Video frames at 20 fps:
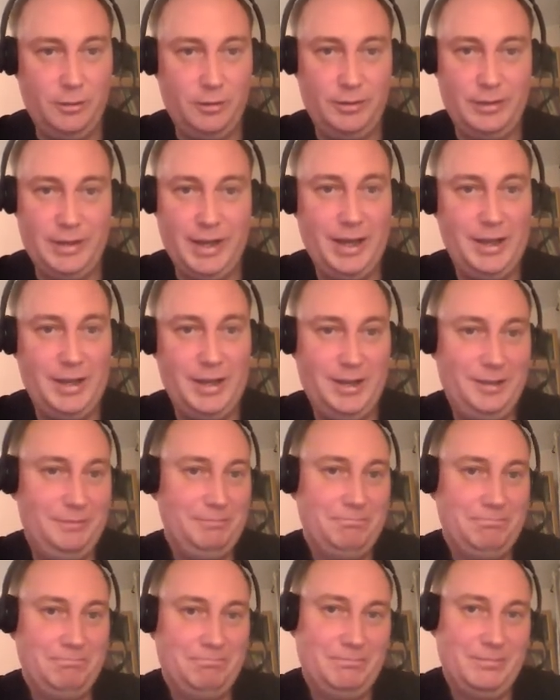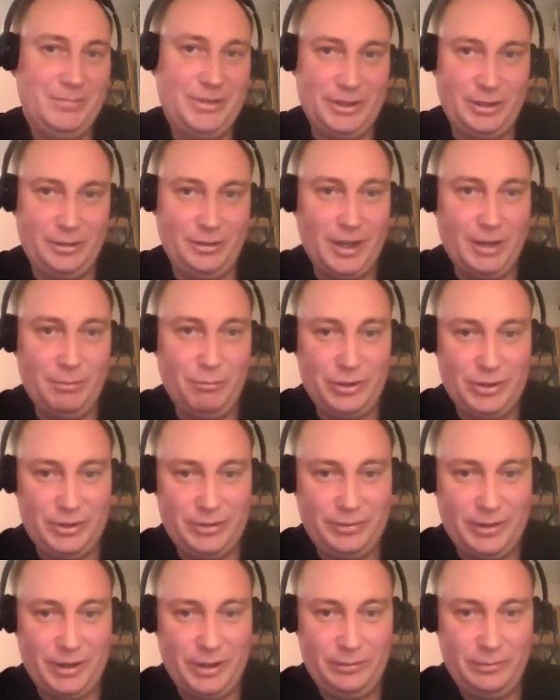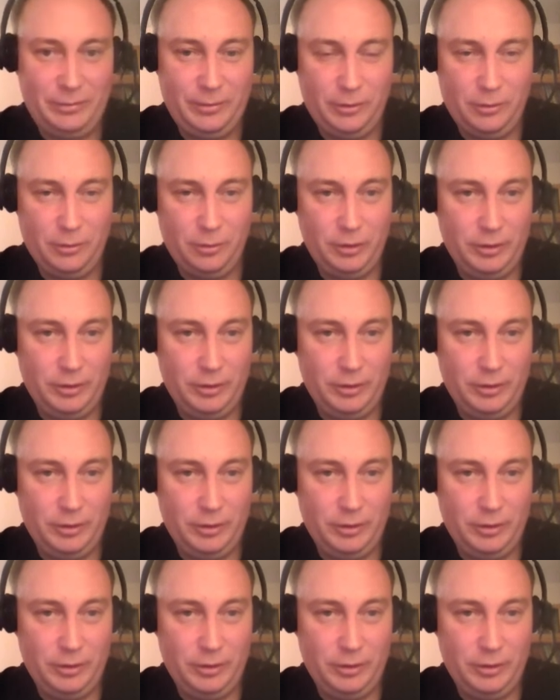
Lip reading: or any C library is fine for you,